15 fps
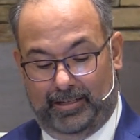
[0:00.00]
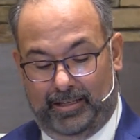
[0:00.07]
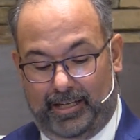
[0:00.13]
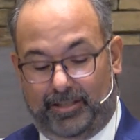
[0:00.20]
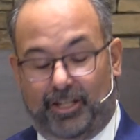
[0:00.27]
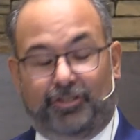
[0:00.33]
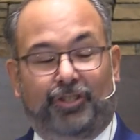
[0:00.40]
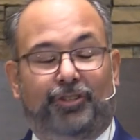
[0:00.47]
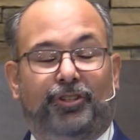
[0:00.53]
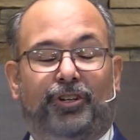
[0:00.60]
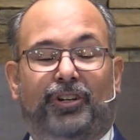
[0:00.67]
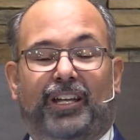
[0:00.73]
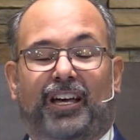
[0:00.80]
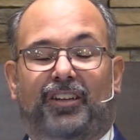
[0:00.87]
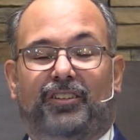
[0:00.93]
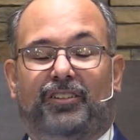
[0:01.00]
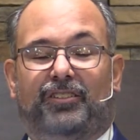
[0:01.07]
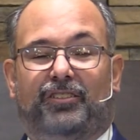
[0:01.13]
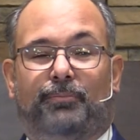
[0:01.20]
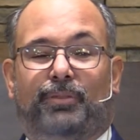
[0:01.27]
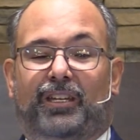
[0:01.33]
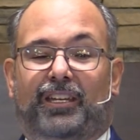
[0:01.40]
It doesn't turn out
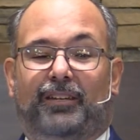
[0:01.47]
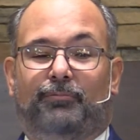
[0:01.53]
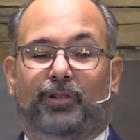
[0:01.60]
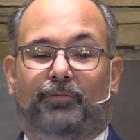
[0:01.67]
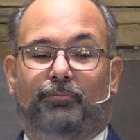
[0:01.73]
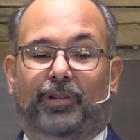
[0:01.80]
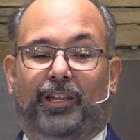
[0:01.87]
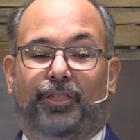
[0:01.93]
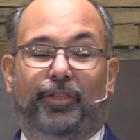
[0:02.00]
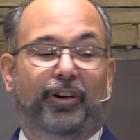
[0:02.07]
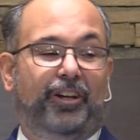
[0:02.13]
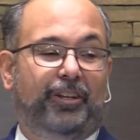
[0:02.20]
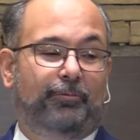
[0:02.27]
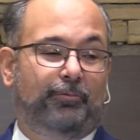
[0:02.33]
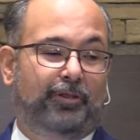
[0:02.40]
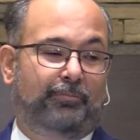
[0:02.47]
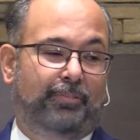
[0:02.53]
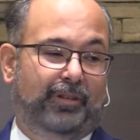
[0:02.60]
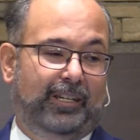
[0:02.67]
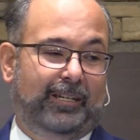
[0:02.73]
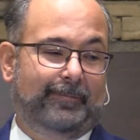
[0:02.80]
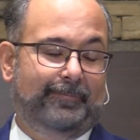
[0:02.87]
to be what we thought it would
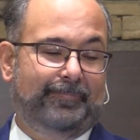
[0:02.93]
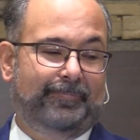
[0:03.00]
be.